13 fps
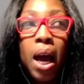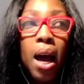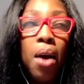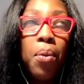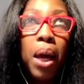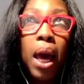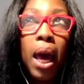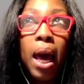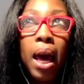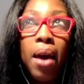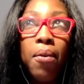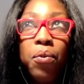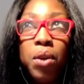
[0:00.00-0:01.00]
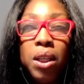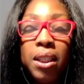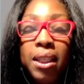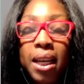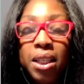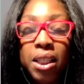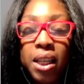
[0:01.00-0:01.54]
Okay, for the
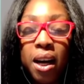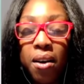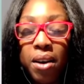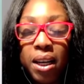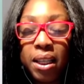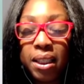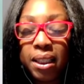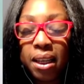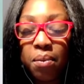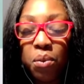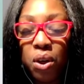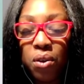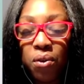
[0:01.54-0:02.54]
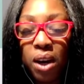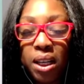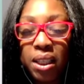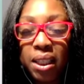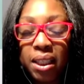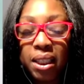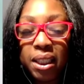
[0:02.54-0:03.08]
Sagittarius, Sun, Moon, and
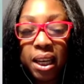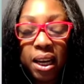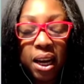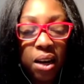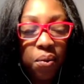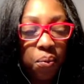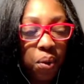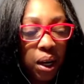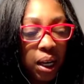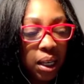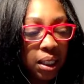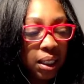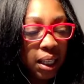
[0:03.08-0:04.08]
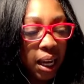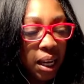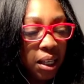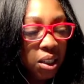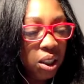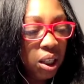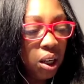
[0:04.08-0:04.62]
Rising sign, what is the
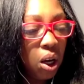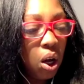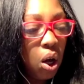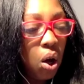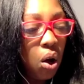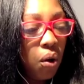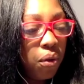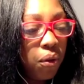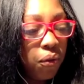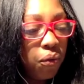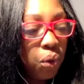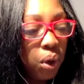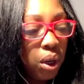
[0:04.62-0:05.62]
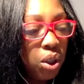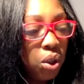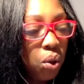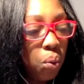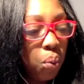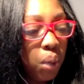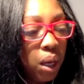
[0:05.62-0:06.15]
energy of the fourth
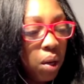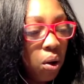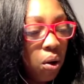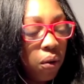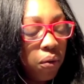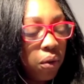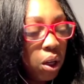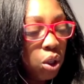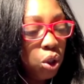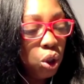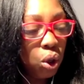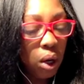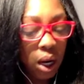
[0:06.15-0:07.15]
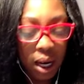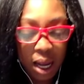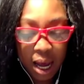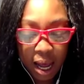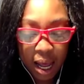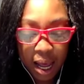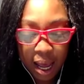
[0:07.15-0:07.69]
week of
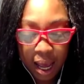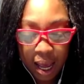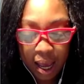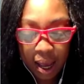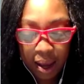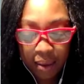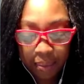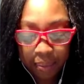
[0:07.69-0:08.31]
July?